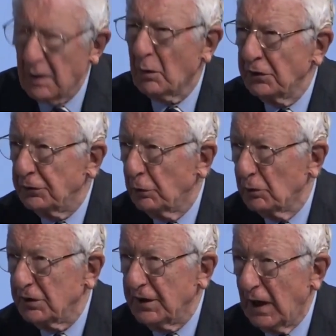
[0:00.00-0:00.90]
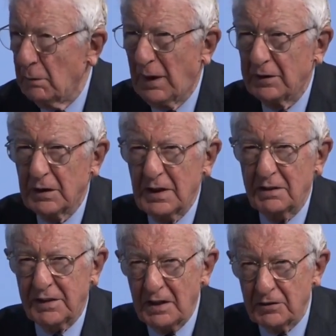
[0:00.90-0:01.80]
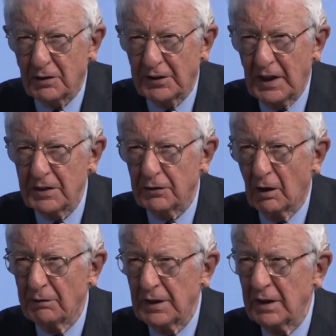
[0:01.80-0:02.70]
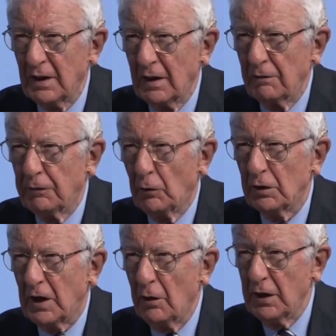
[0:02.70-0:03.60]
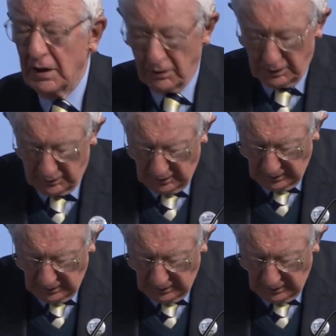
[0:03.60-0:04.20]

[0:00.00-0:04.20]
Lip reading: want to talk today about the essential nature of it for coherent